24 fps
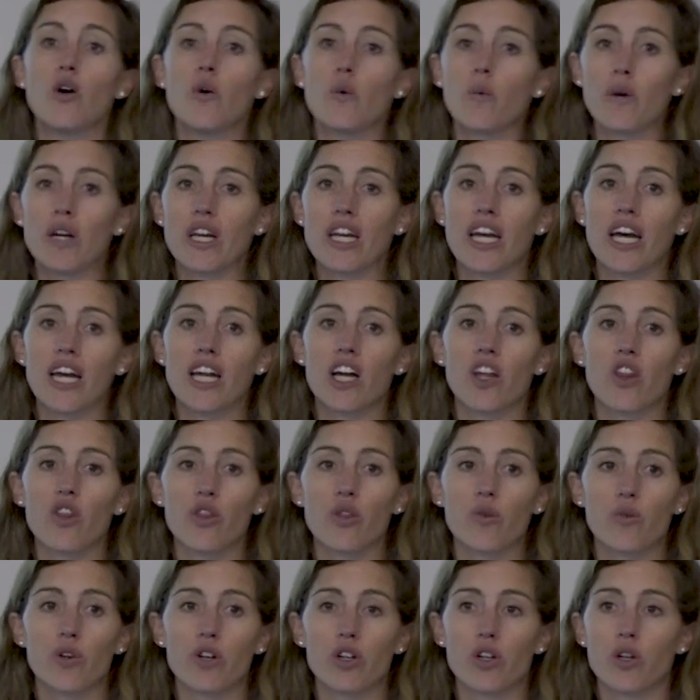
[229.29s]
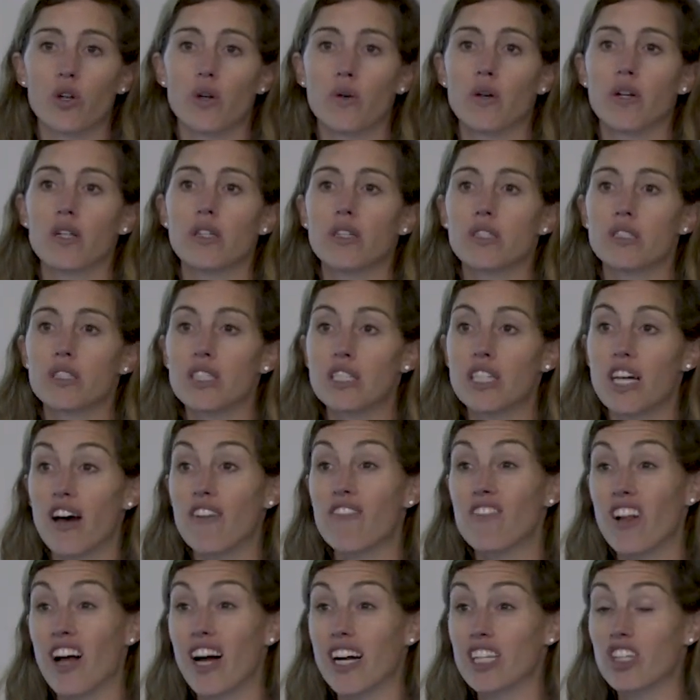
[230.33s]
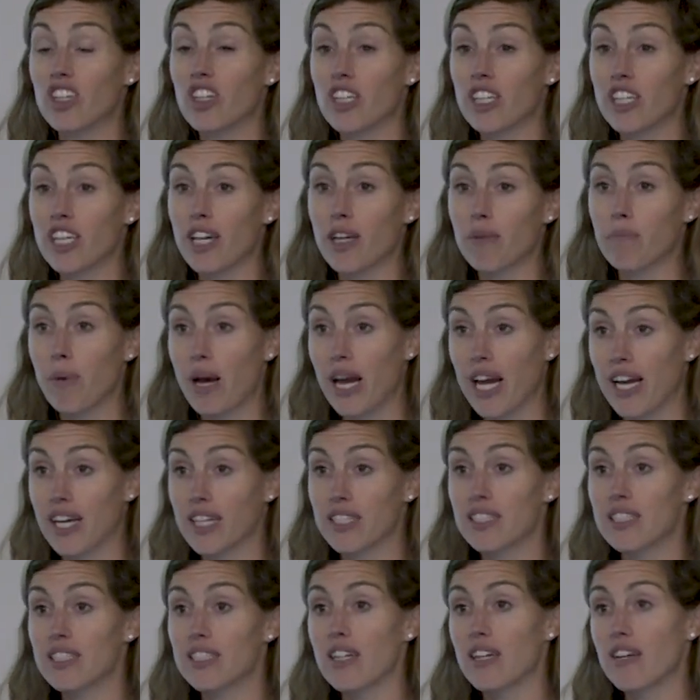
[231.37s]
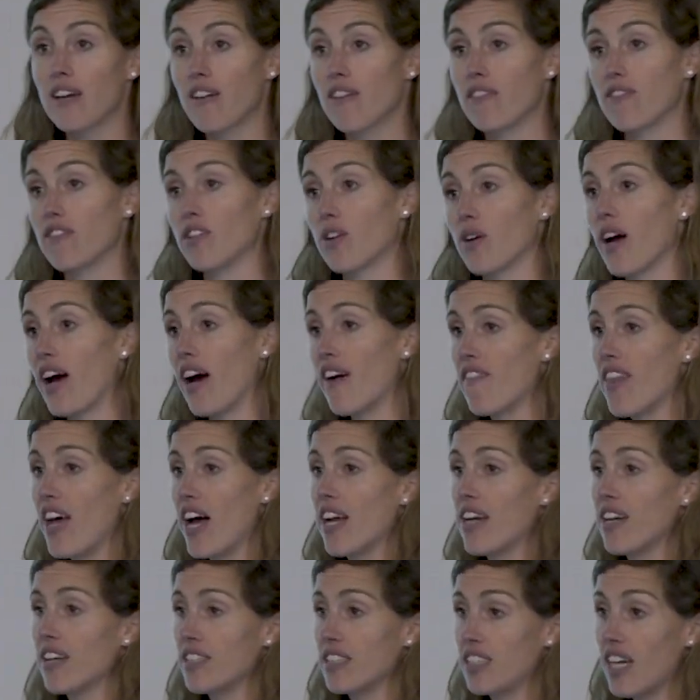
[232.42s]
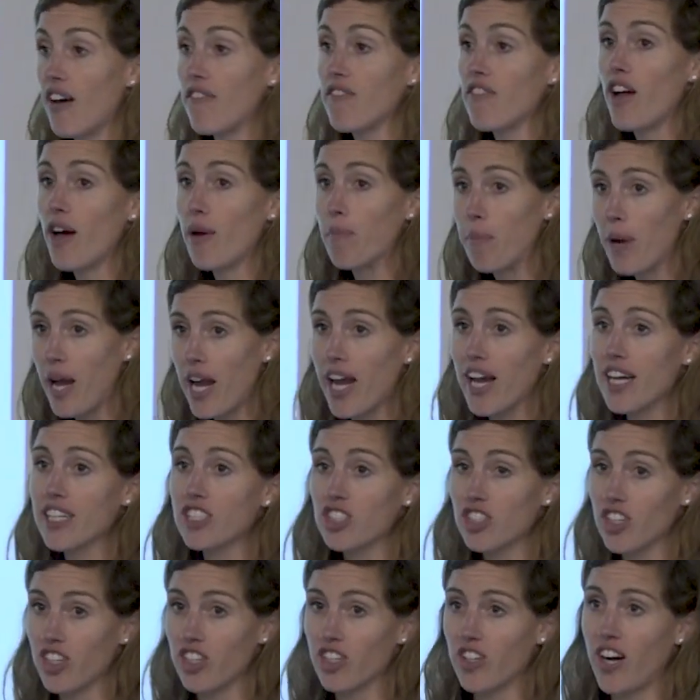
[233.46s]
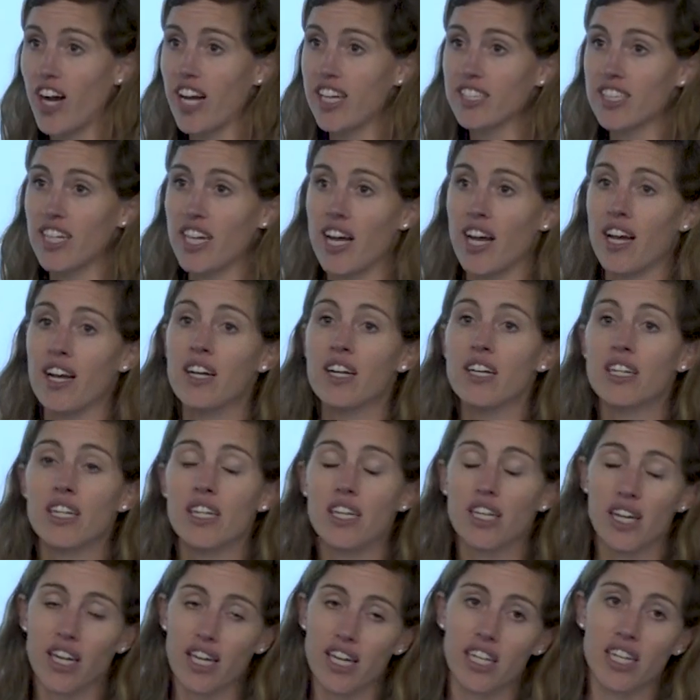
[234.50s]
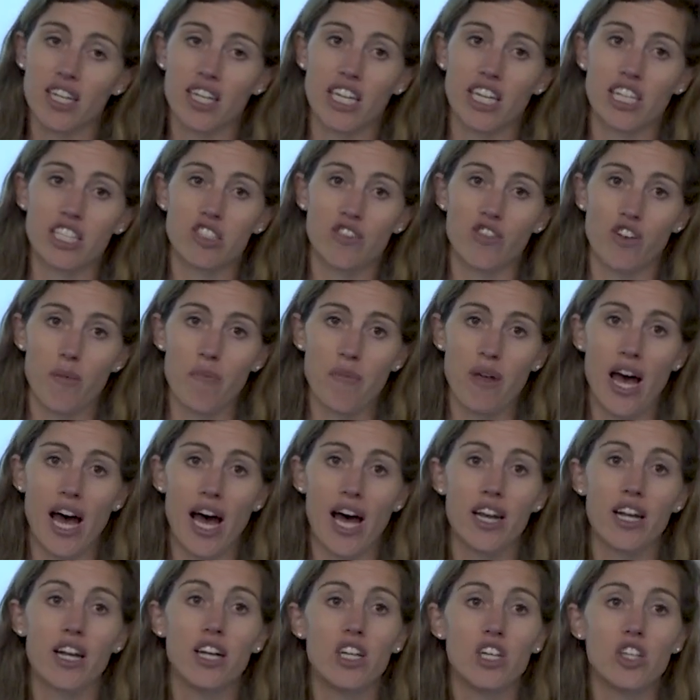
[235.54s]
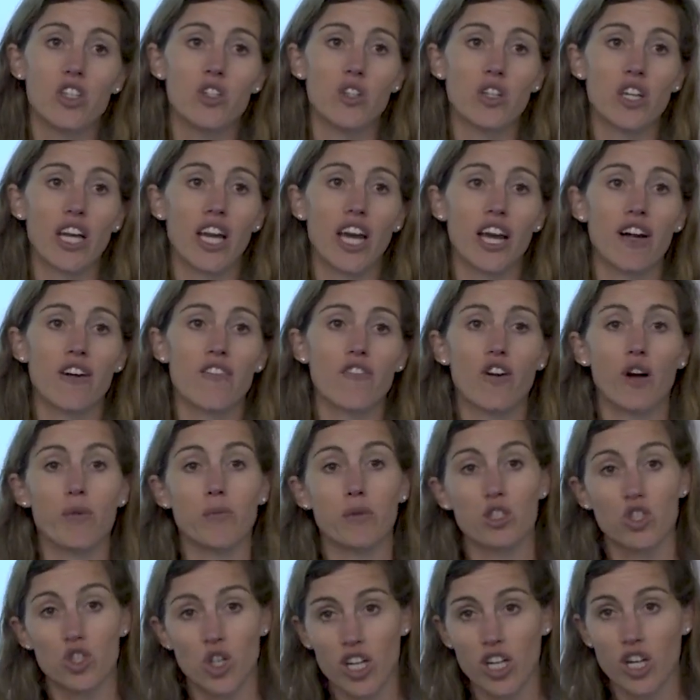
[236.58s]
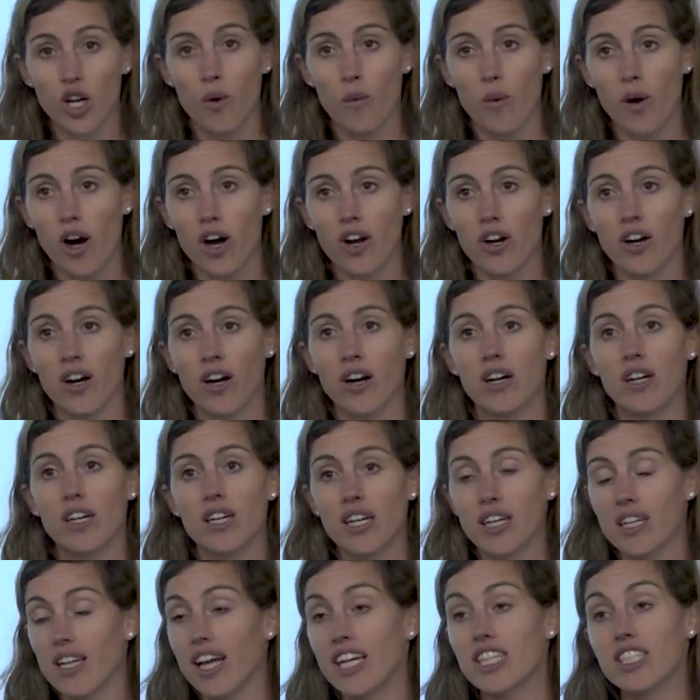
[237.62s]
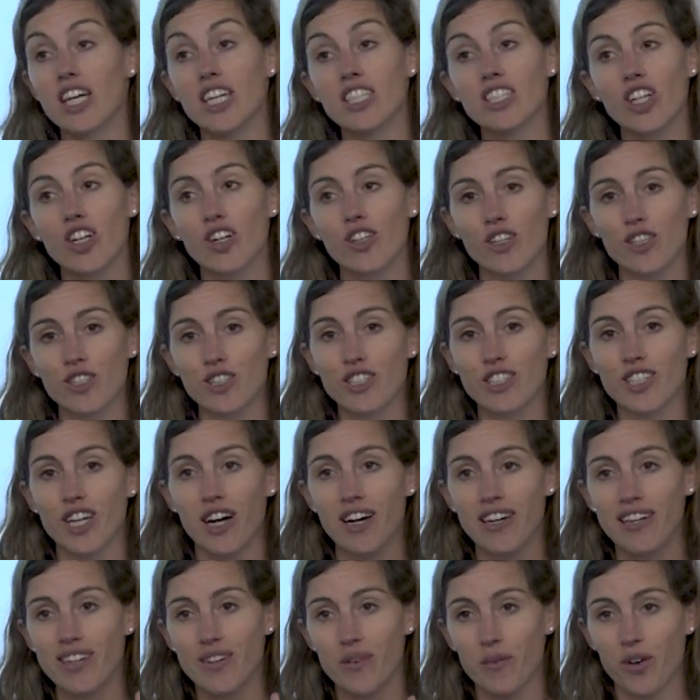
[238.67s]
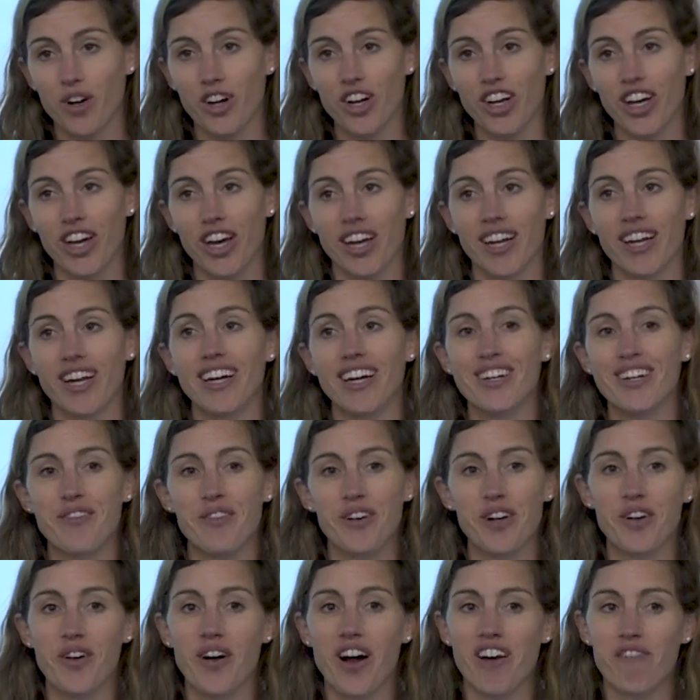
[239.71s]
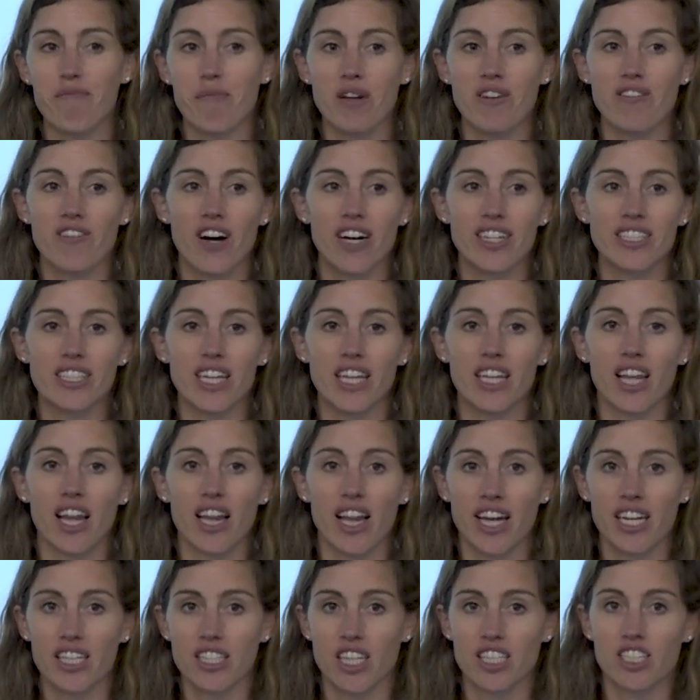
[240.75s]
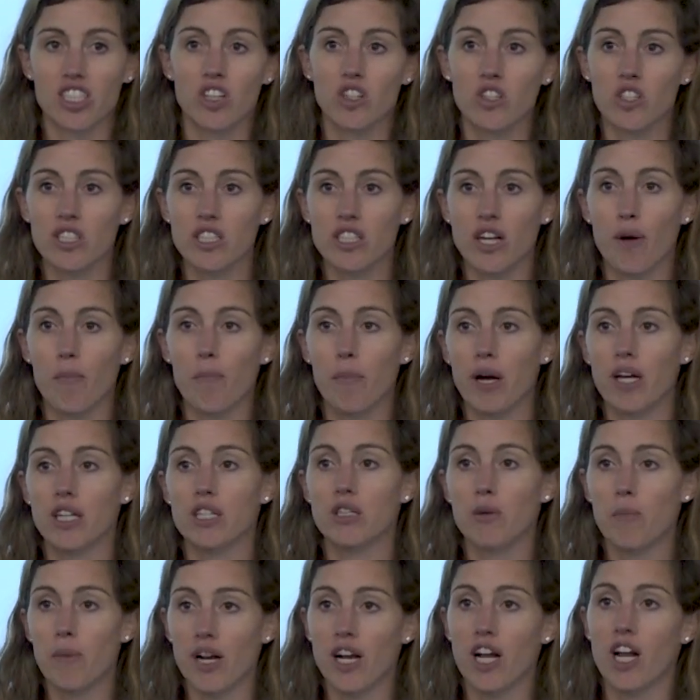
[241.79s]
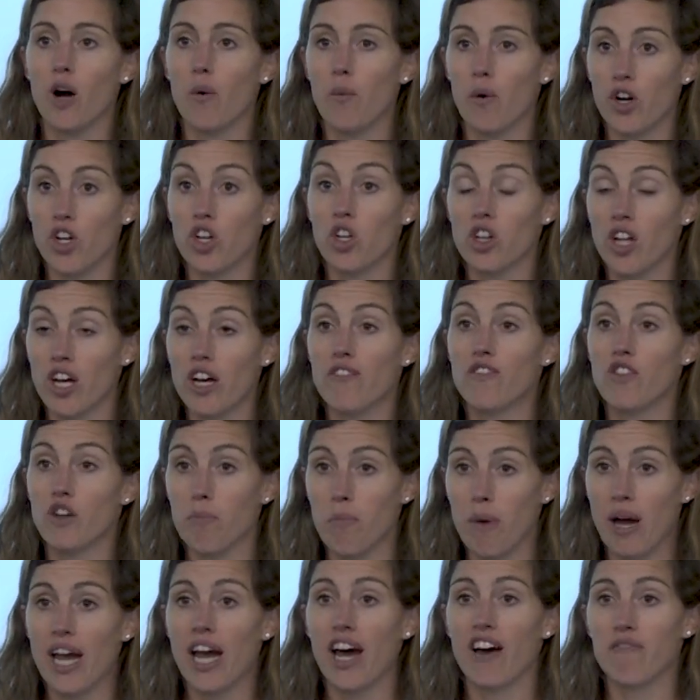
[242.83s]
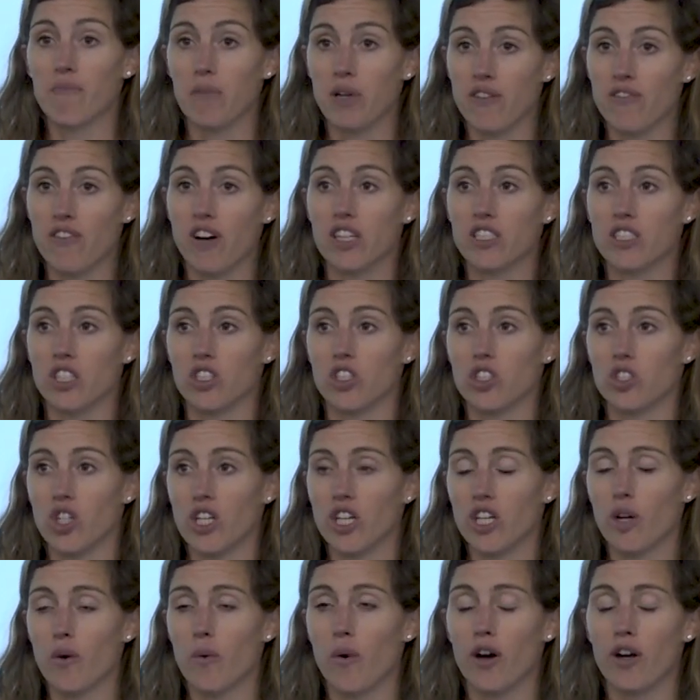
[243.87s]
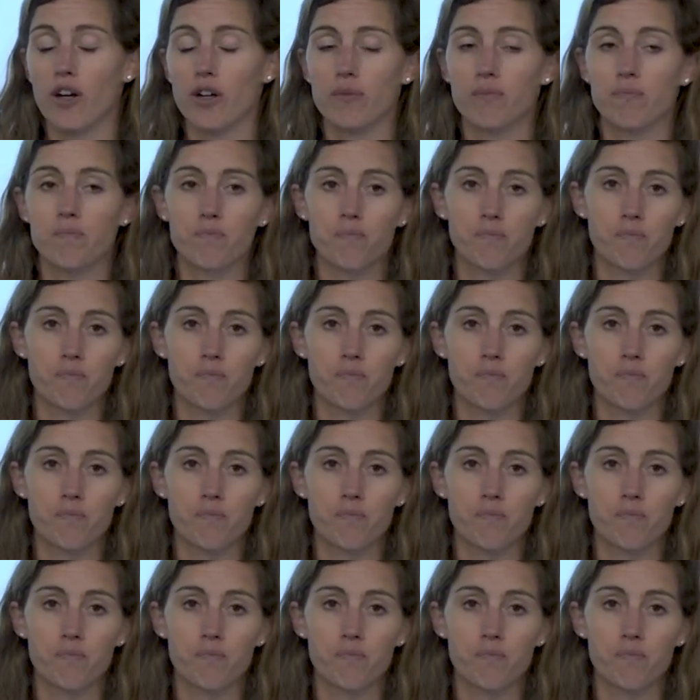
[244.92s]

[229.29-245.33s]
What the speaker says: We get it through Teflon cooking pans. If you have that Teflon pan to cook your eggs in it, it can leach from that. You can get it from your drinking water. Lake Tuscaloosa, we're good. We don't have PFAS in the Lake Tuscaloosa, but depending on where you live, you may have PFAS in your drinking water.